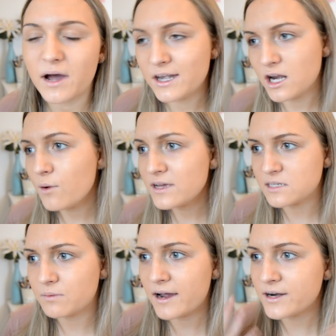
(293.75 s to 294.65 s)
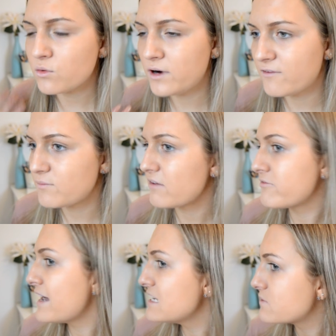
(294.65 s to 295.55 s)
but I know it's applied all over my
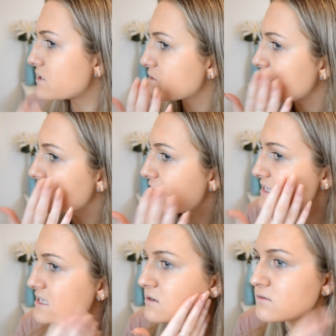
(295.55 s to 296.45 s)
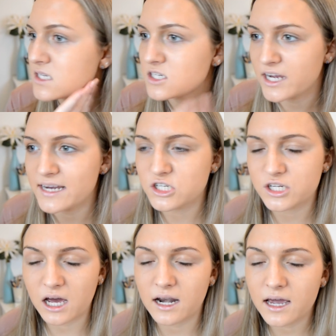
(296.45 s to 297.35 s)
face because my face has obviously changed
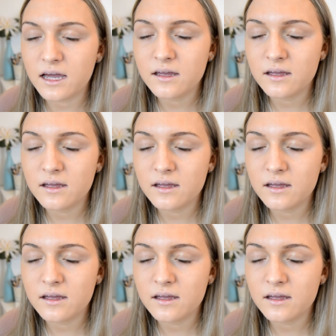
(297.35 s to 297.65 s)
colour.